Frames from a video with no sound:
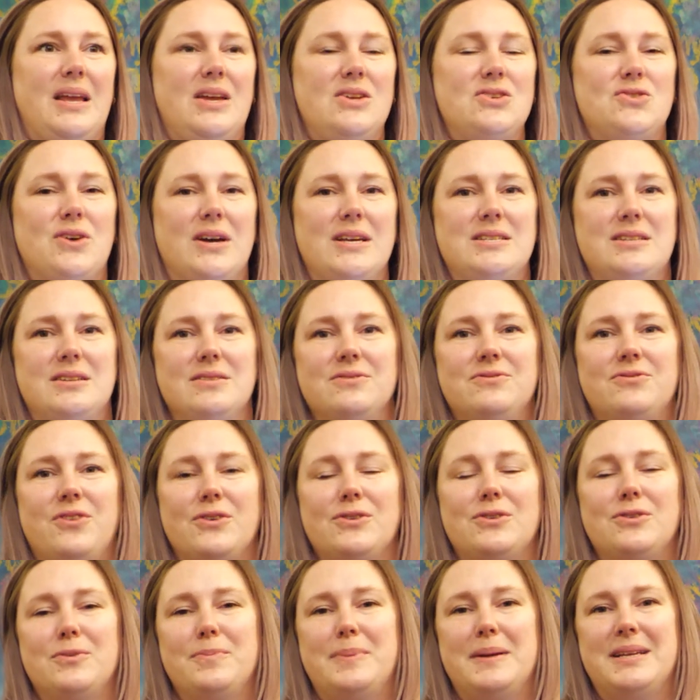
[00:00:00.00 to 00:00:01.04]
Trust and
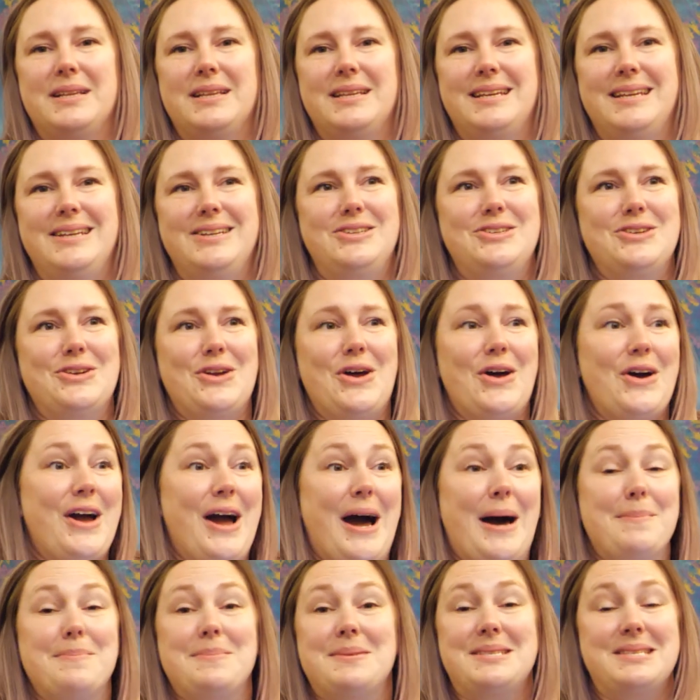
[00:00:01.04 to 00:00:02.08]
vulnerability do not
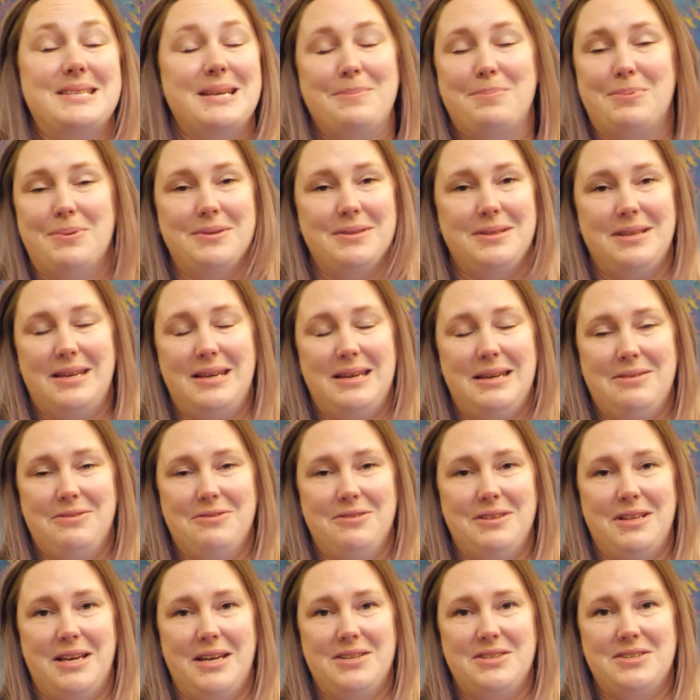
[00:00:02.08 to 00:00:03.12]
come separately in
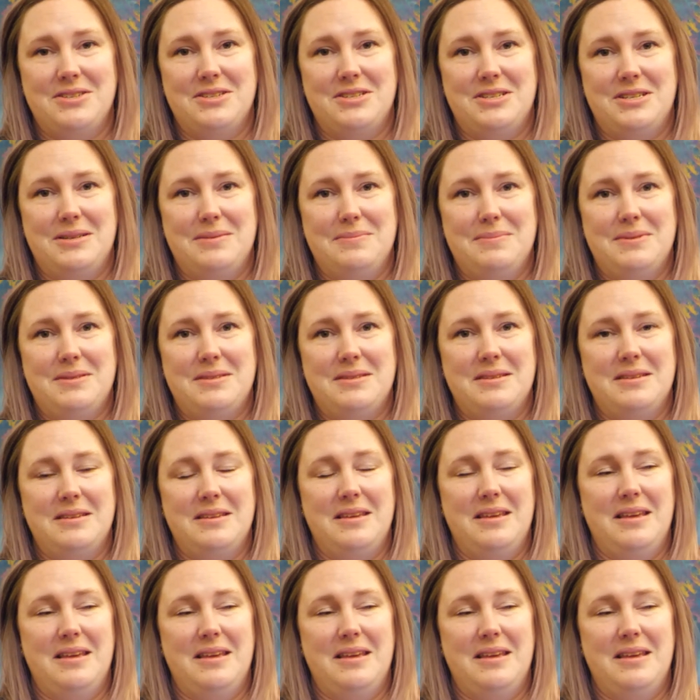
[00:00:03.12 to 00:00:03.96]
relationships.